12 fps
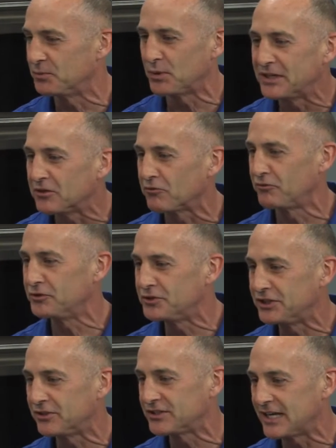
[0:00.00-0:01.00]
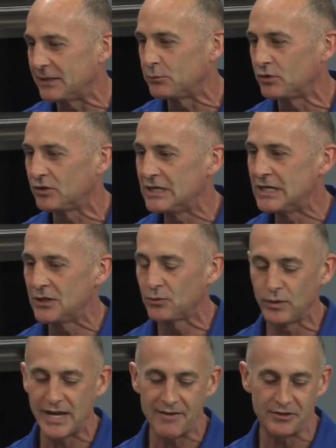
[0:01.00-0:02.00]
and bring your food to your table.
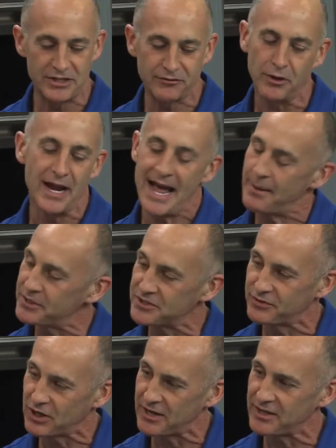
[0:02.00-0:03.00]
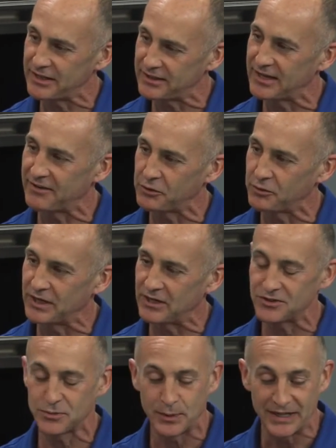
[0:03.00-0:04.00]
We have a different atmosphere, I think, than everyone
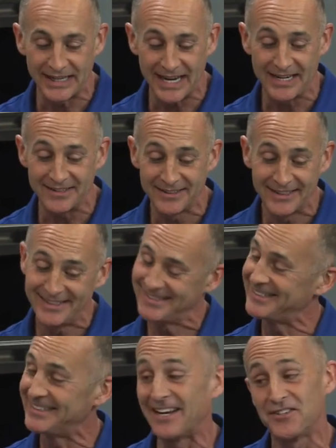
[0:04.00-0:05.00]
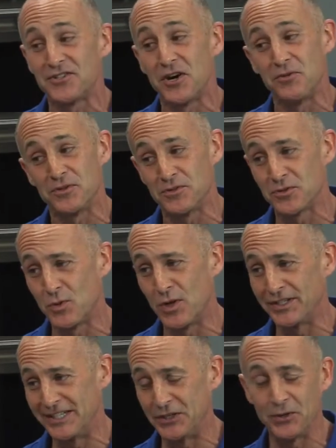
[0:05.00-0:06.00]
else. But again, you got to start with those
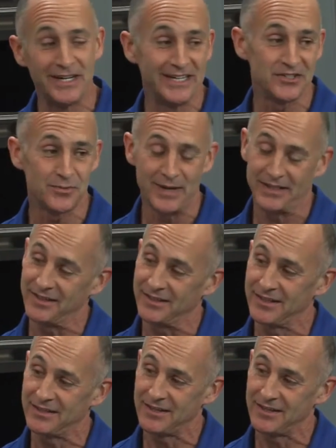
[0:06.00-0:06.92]
quality ingredients, make the